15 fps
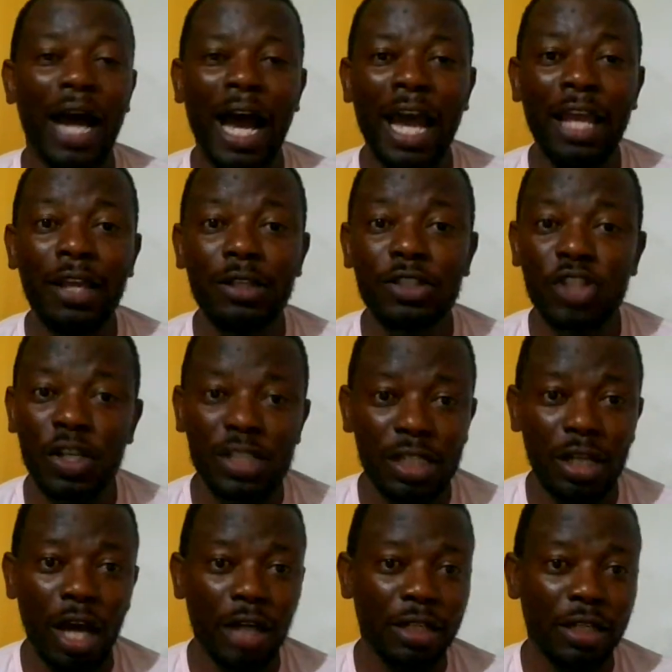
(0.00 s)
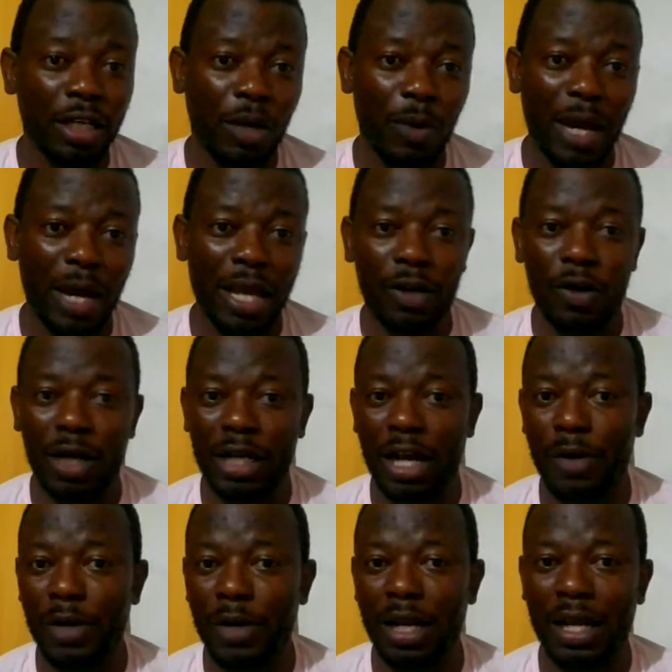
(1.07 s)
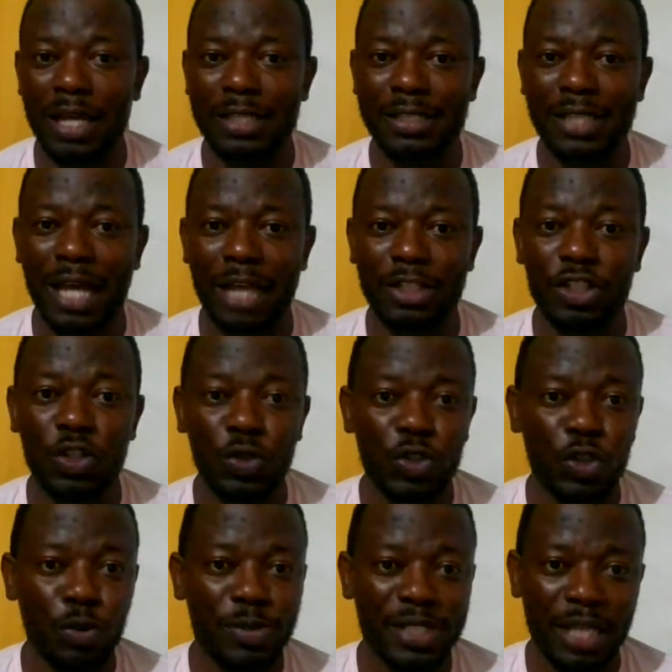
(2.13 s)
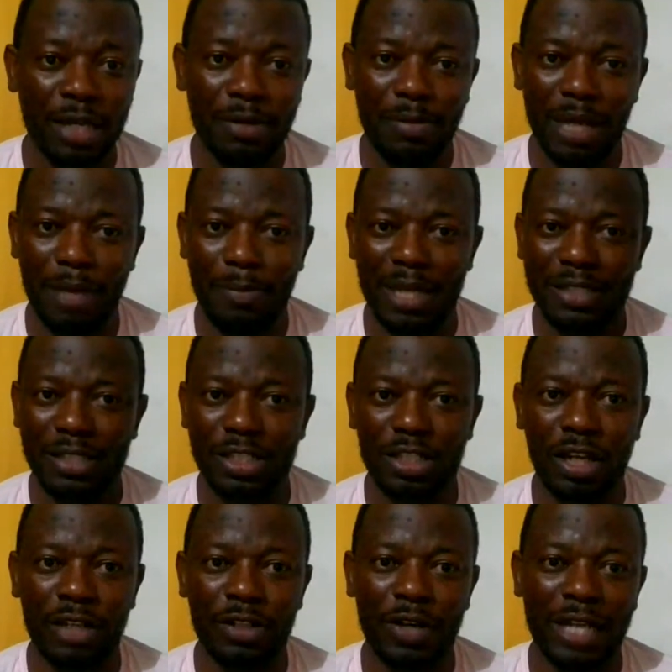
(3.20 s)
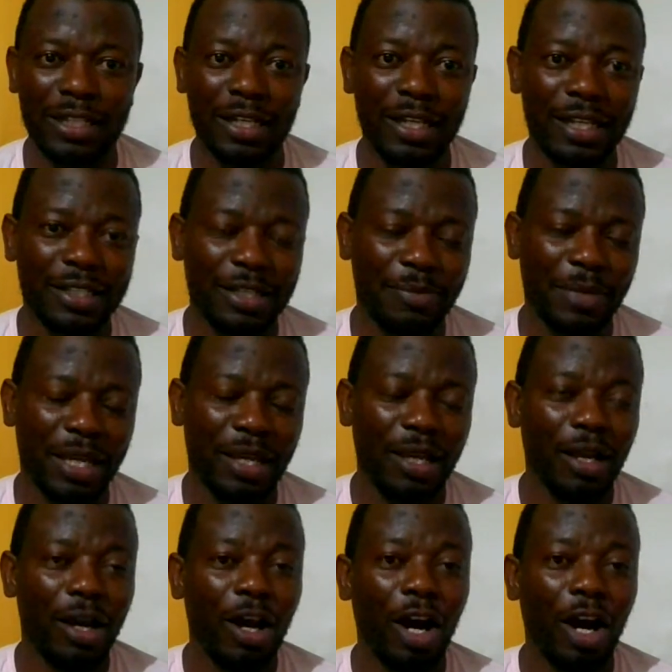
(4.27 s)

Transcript: I just logged on a while ago and I realized that YouTube sent me a message congratulating me